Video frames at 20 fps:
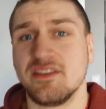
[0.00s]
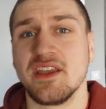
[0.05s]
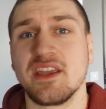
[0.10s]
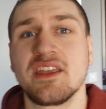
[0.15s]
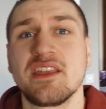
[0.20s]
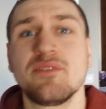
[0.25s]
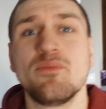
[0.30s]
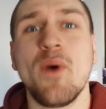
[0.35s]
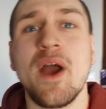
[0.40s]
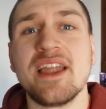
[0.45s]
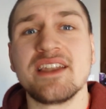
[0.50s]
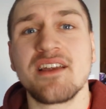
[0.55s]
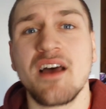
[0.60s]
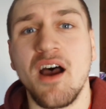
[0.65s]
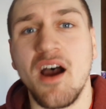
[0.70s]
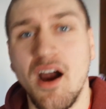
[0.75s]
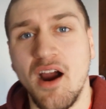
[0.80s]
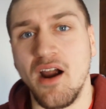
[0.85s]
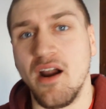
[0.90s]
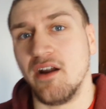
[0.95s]
They went
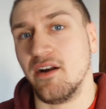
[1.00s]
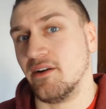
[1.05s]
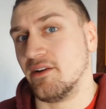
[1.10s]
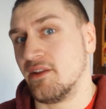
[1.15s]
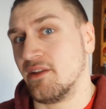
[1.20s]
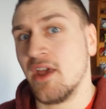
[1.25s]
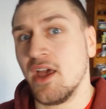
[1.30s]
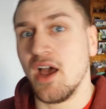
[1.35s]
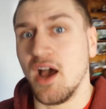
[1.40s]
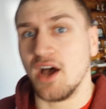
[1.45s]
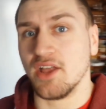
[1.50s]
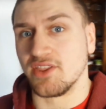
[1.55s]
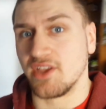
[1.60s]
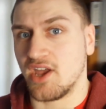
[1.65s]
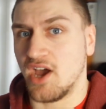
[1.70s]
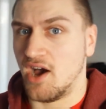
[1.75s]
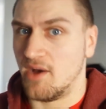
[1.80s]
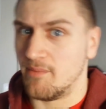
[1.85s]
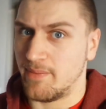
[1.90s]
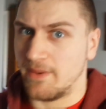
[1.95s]
hard on
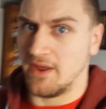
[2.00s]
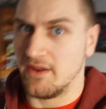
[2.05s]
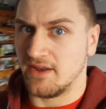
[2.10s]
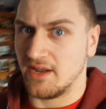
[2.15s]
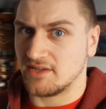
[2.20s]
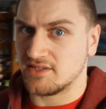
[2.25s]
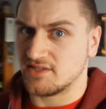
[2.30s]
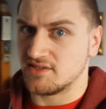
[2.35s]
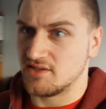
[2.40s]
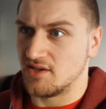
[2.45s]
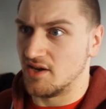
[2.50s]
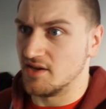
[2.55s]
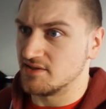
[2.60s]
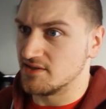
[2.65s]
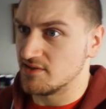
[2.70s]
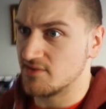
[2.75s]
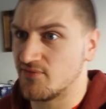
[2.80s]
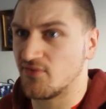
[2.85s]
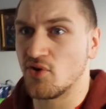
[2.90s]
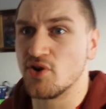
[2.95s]
the compound exercises